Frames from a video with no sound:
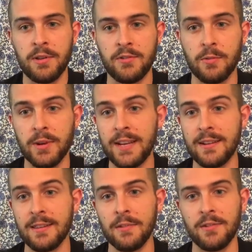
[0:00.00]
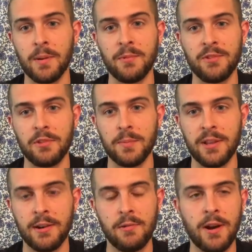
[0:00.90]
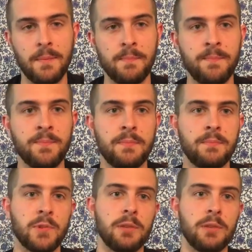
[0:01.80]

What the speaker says: So we'll get into those numbers a little bit later on.